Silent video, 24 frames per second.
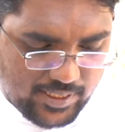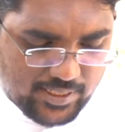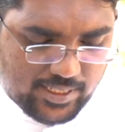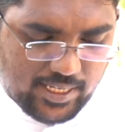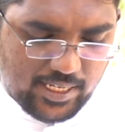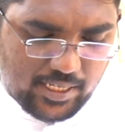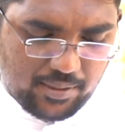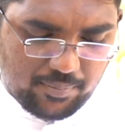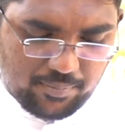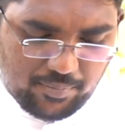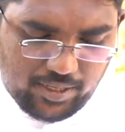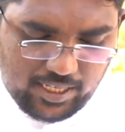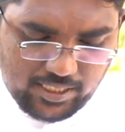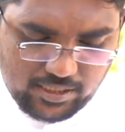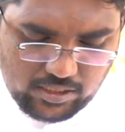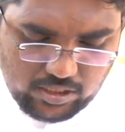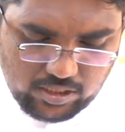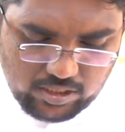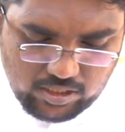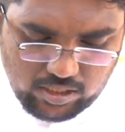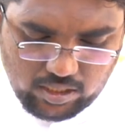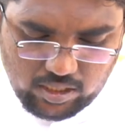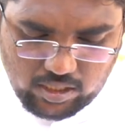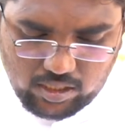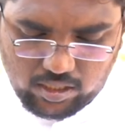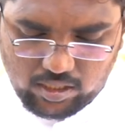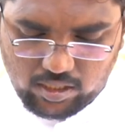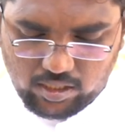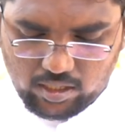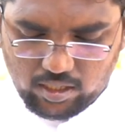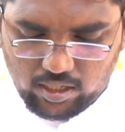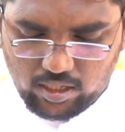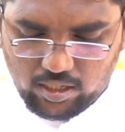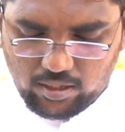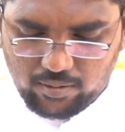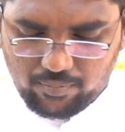did much
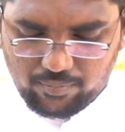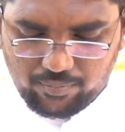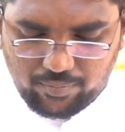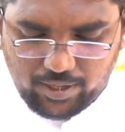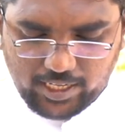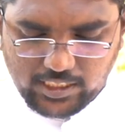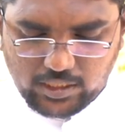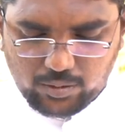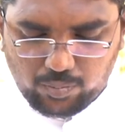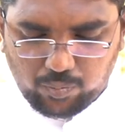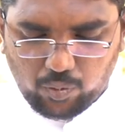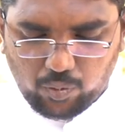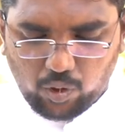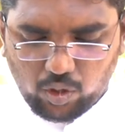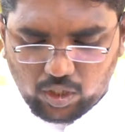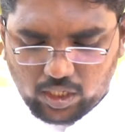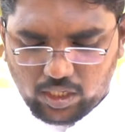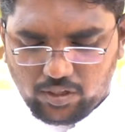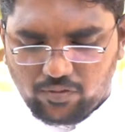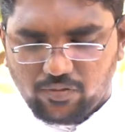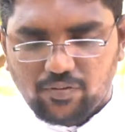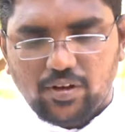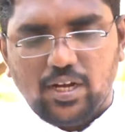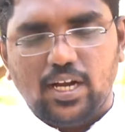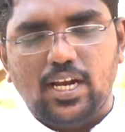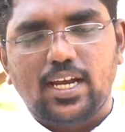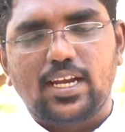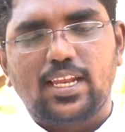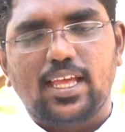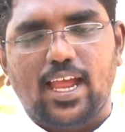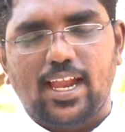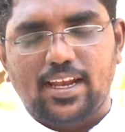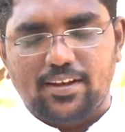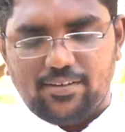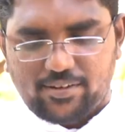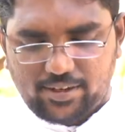by spoken word
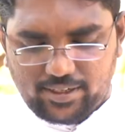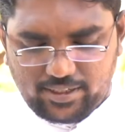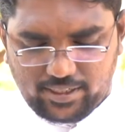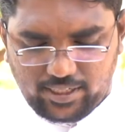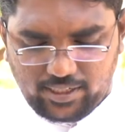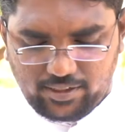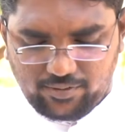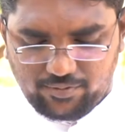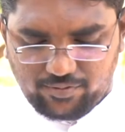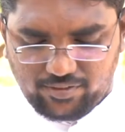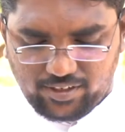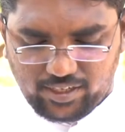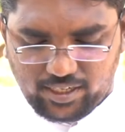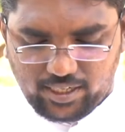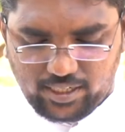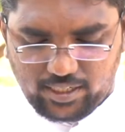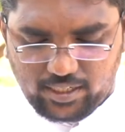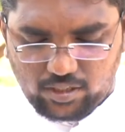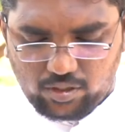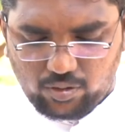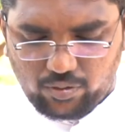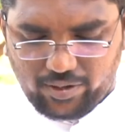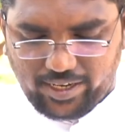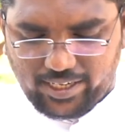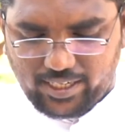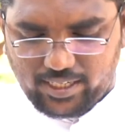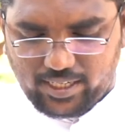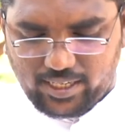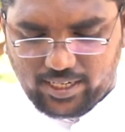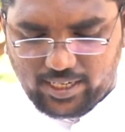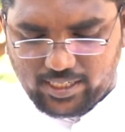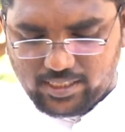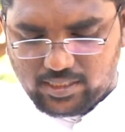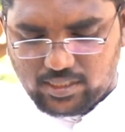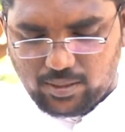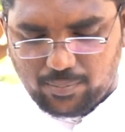and written word to
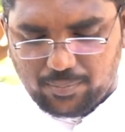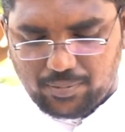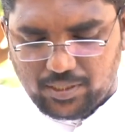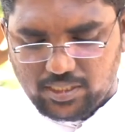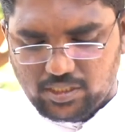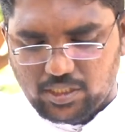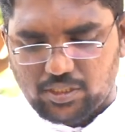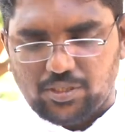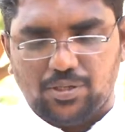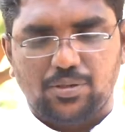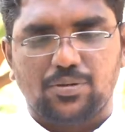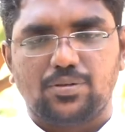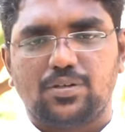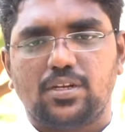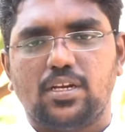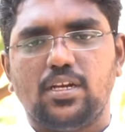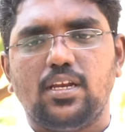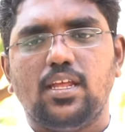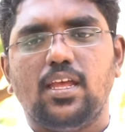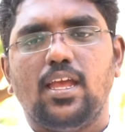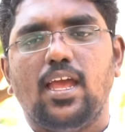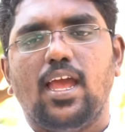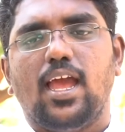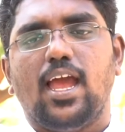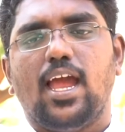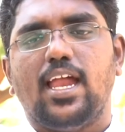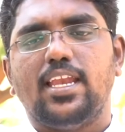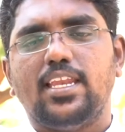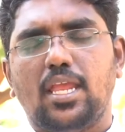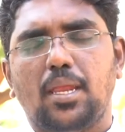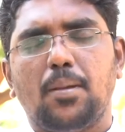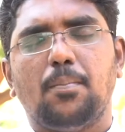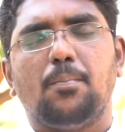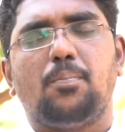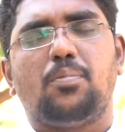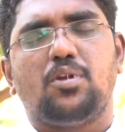encourage the persecuted and
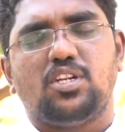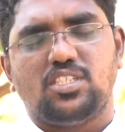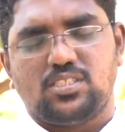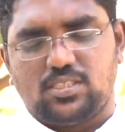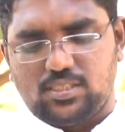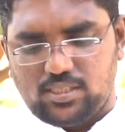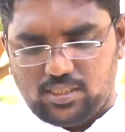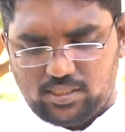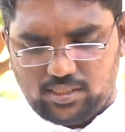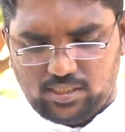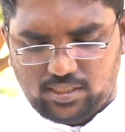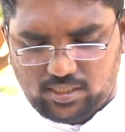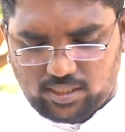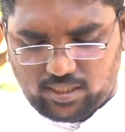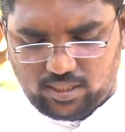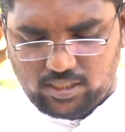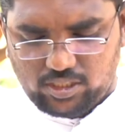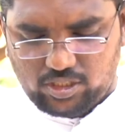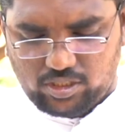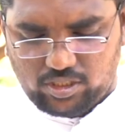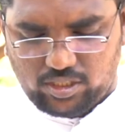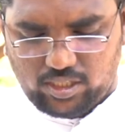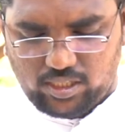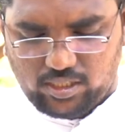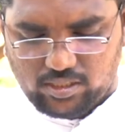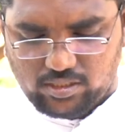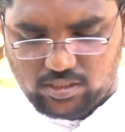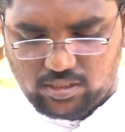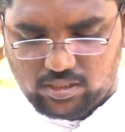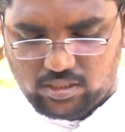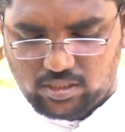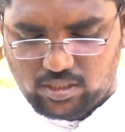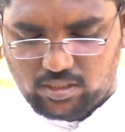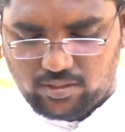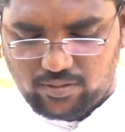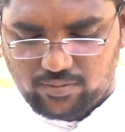imprisoned
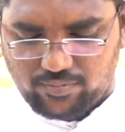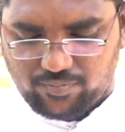Christians